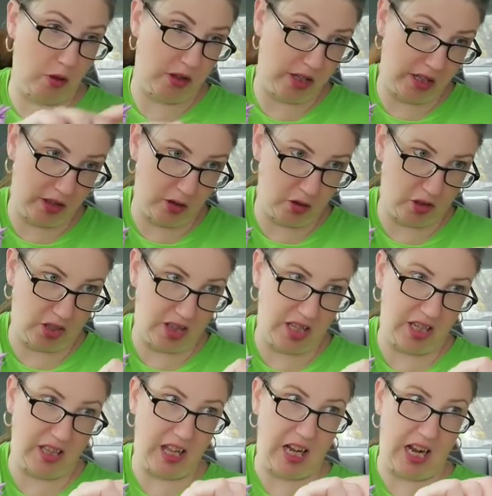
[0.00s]
with it, there's a
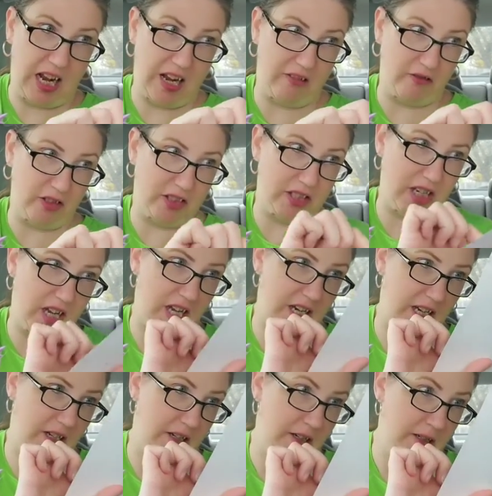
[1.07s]
thing that I have to
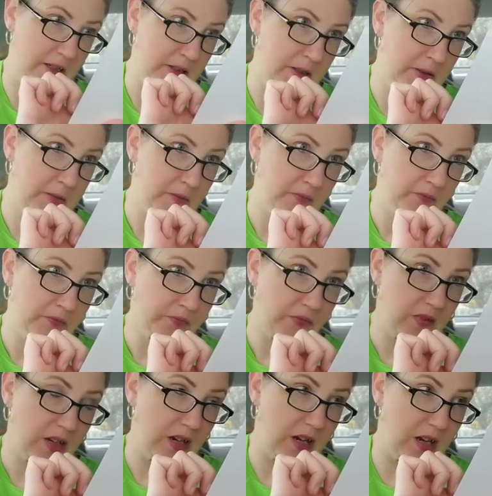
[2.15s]
sign
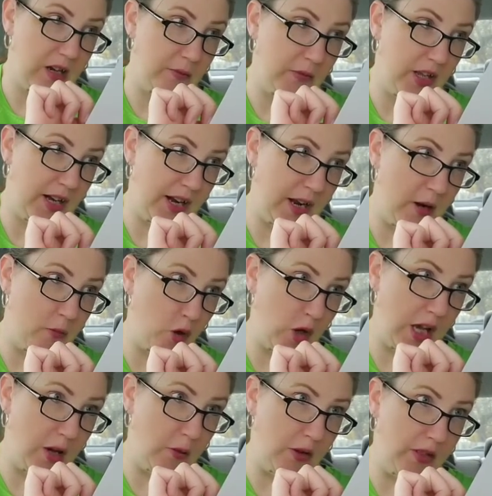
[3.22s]
that I am
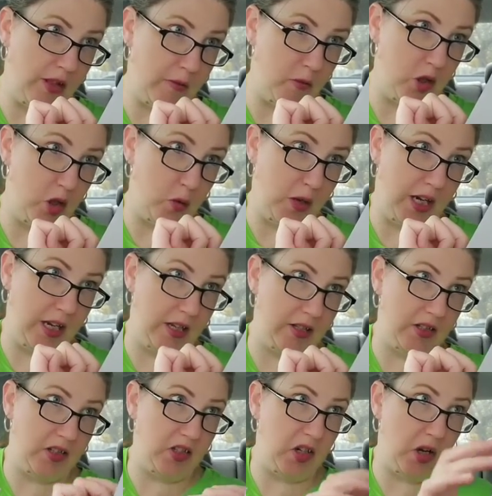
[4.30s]
okay with them doing it.
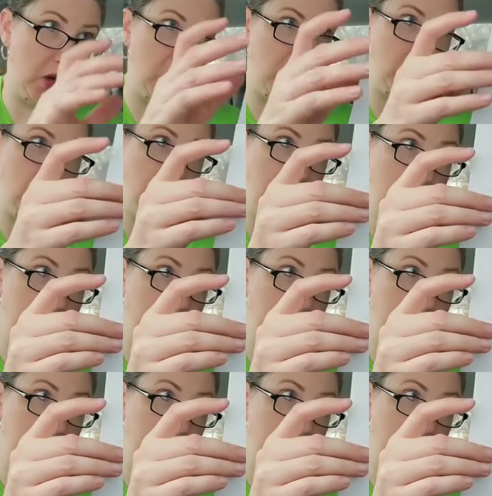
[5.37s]
So,